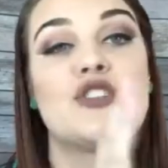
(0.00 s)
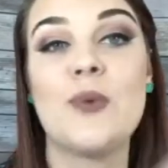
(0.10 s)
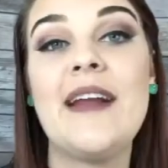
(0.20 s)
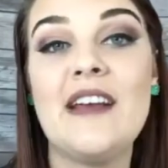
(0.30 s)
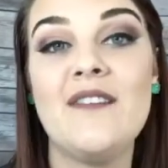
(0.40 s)
a
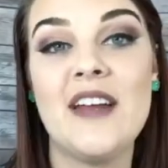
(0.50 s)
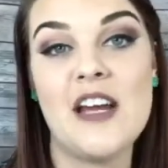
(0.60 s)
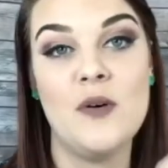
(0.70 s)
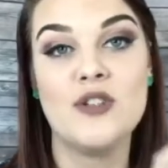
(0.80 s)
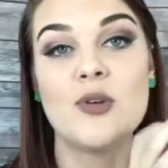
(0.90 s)
training
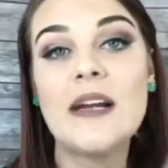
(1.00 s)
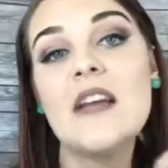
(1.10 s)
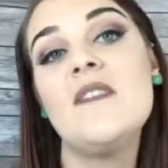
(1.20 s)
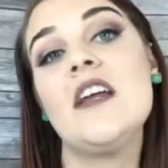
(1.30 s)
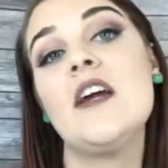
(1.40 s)
video.
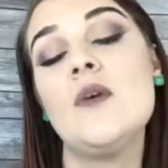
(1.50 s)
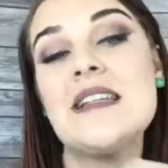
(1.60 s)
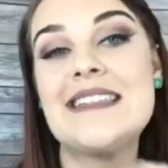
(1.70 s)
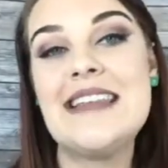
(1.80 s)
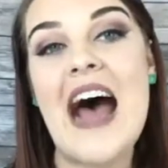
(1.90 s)
Training video
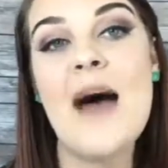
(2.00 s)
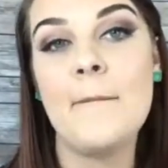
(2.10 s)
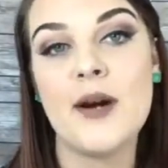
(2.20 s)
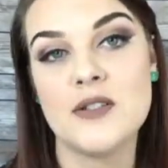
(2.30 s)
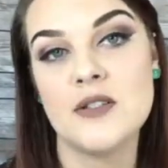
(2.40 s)
is
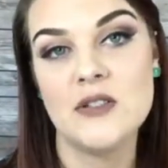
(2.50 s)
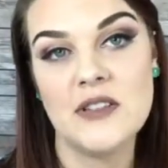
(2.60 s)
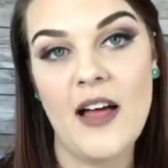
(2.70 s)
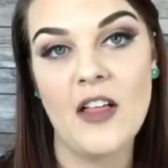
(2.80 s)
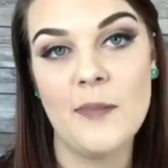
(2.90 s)
not personal
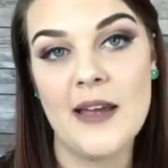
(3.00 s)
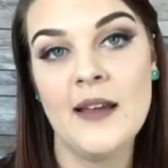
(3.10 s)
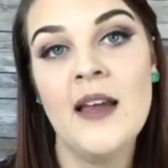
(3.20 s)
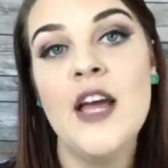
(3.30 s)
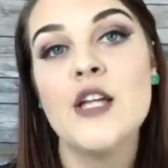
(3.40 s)
development.
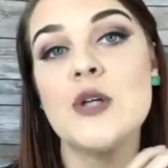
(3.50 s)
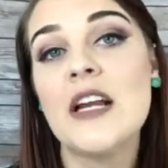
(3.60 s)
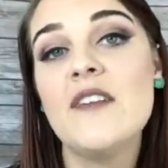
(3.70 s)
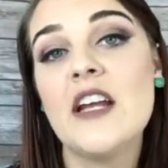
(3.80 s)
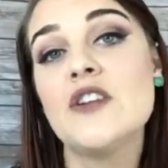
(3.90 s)

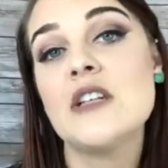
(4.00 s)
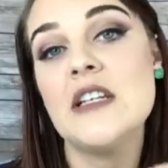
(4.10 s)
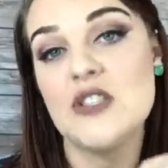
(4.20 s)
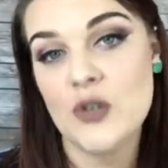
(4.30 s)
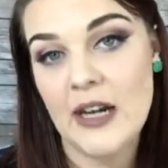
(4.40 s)
Training videos
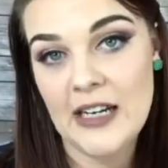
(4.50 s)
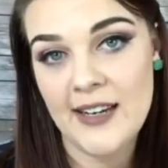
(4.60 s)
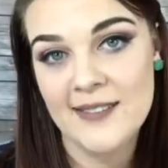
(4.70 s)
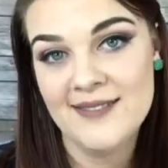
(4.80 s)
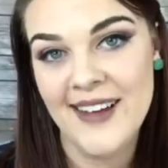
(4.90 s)
is
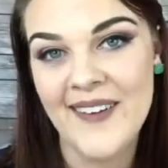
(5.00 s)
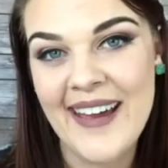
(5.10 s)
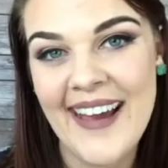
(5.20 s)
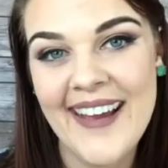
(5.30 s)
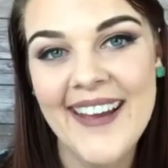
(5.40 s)
training,
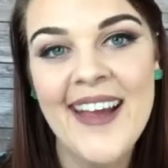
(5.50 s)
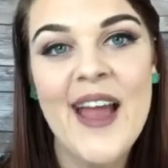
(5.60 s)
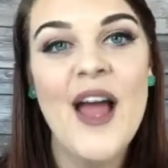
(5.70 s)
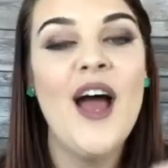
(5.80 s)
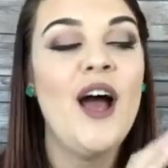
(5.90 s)
okay?
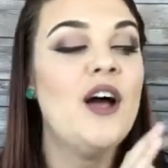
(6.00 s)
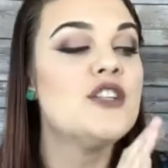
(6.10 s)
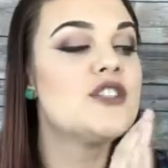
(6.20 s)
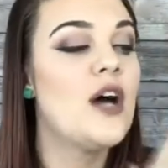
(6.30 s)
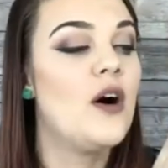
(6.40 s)

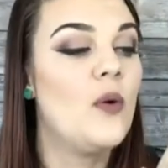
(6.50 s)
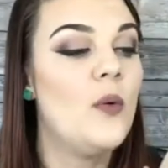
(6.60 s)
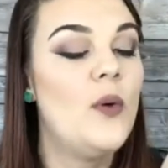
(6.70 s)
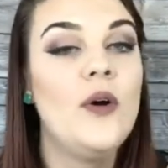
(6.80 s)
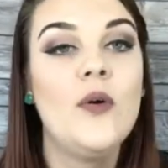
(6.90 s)

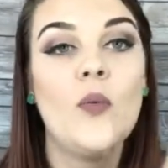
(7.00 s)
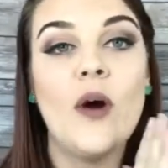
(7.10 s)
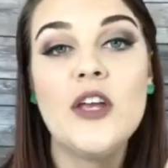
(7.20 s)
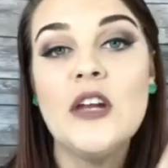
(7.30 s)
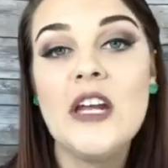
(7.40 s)
So
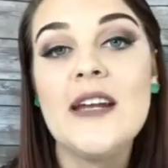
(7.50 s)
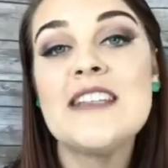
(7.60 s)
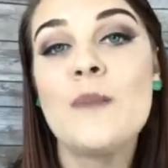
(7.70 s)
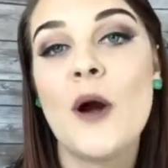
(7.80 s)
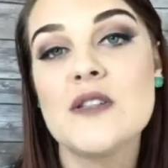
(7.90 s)
what you need
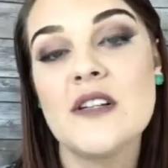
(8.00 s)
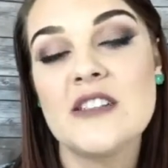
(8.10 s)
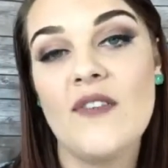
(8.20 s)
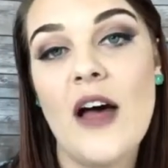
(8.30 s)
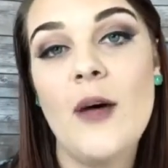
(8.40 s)
is personal
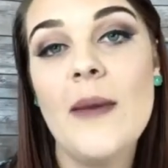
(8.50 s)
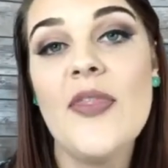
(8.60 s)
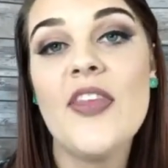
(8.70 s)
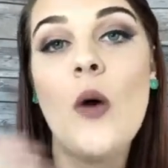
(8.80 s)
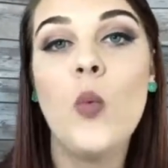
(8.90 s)

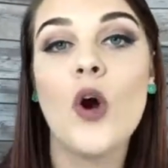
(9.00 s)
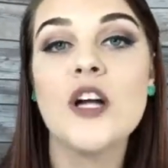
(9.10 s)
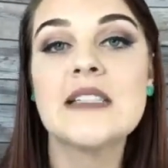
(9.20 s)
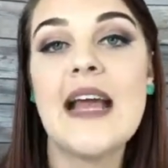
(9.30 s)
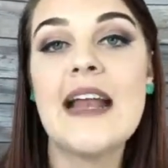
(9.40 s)
development that
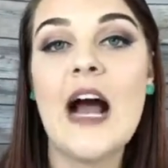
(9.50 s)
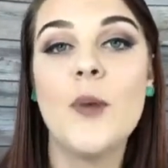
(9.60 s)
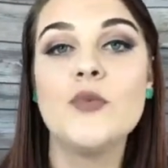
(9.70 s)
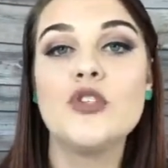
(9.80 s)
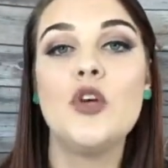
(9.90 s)
works and
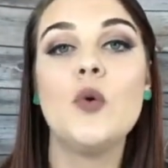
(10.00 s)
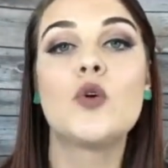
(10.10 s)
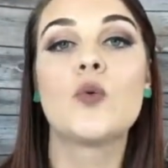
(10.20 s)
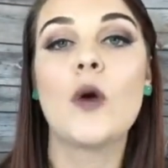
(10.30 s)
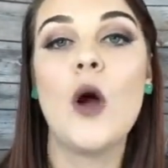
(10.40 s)
helps you
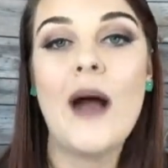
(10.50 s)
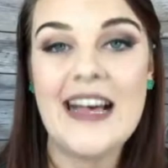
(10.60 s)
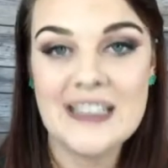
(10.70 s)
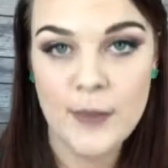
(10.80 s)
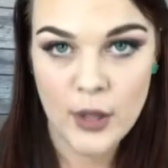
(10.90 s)
grow
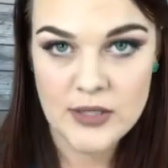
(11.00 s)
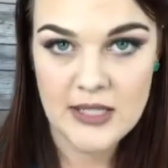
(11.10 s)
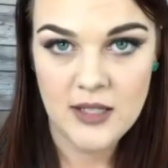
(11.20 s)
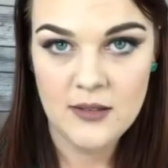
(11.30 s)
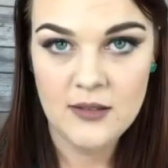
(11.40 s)
as a
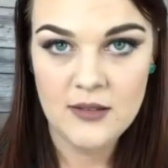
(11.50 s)
person,